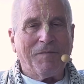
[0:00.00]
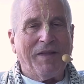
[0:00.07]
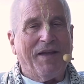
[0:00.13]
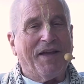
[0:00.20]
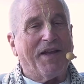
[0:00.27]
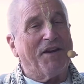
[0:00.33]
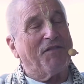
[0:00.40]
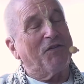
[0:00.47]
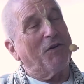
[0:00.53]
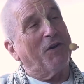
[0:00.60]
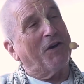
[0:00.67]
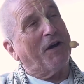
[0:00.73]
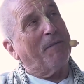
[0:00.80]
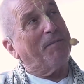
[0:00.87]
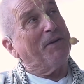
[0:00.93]
And if you
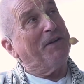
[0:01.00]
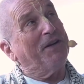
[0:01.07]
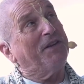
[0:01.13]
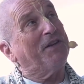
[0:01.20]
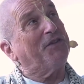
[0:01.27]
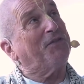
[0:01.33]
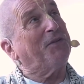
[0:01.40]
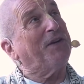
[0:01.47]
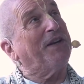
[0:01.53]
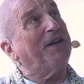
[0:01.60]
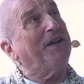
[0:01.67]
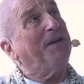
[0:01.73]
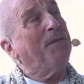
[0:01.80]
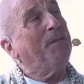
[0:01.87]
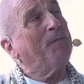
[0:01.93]
look up into the
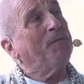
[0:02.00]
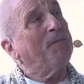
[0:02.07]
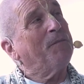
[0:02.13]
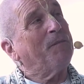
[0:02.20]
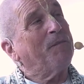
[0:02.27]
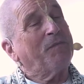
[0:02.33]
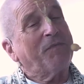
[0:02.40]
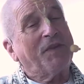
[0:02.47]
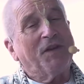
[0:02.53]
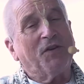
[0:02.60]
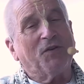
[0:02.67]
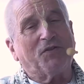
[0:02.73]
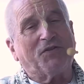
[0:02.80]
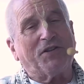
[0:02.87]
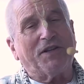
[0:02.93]
tree,
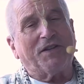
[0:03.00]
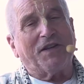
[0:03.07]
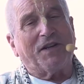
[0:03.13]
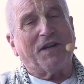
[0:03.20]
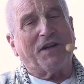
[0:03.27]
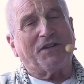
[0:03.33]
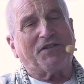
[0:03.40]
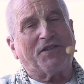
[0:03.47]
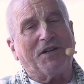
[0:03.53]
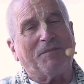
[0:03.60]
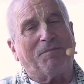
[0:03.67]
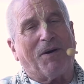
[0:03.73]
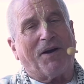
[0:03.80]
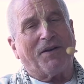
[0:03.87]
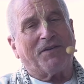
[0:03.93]
you'll see the little seed
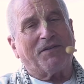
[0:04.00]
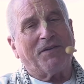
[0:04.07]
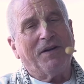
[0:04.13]
pods.